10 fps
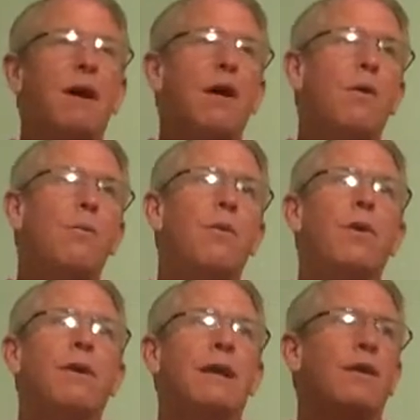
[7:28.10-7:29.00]

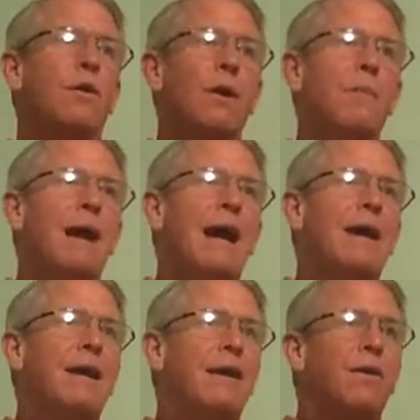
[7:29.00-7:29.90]
homework and going back
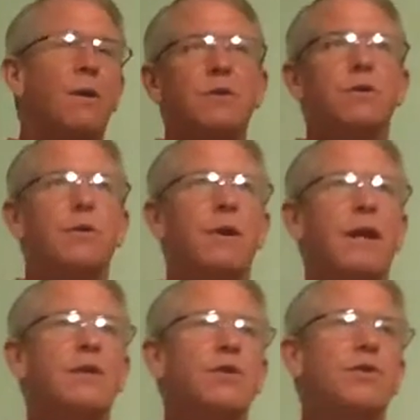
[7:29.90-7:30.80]
and going to a
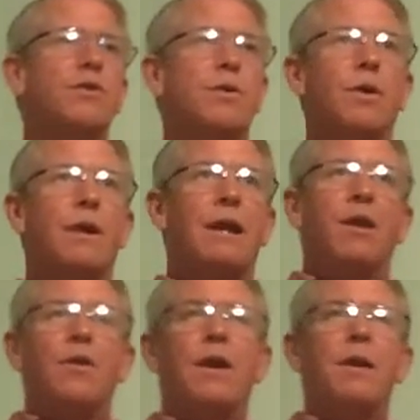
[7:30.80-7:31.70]
running shoe store and
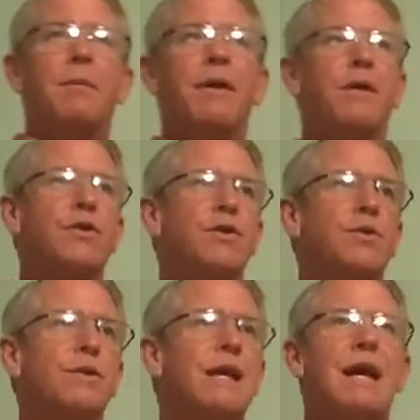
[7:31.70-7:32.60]
learning about the
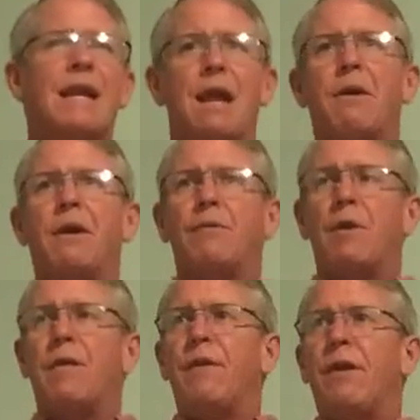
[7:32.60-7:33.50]
shoes, now I can
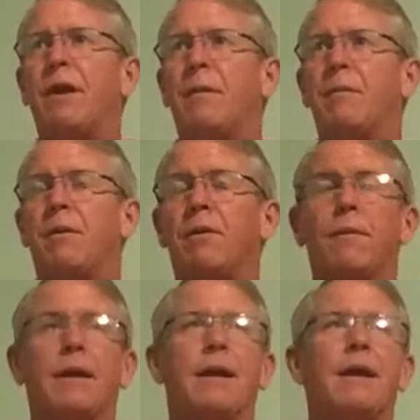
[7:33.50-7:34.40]
run very
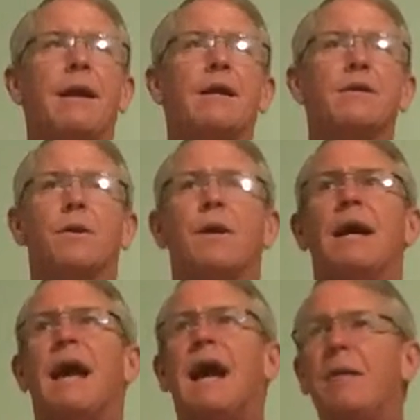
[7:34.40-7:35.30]
comfortably. So
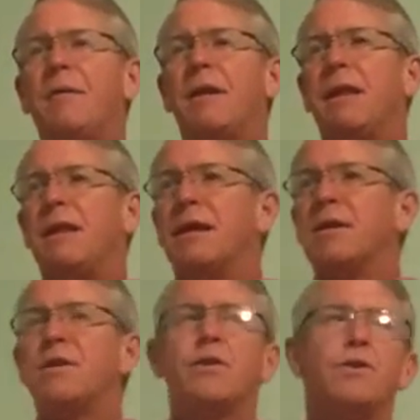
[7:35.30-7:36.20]
anybody that
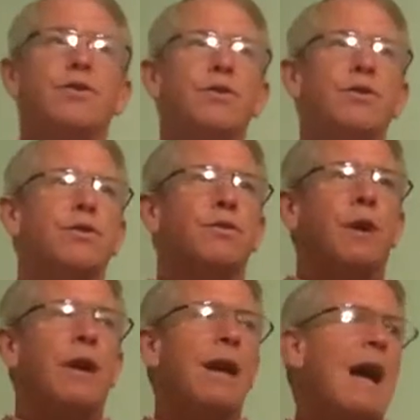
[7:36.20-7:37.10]
does choose to
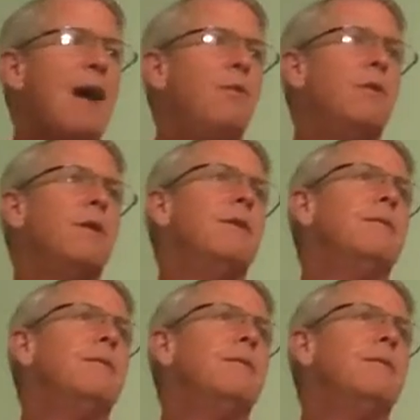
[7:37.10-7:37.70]
run, I would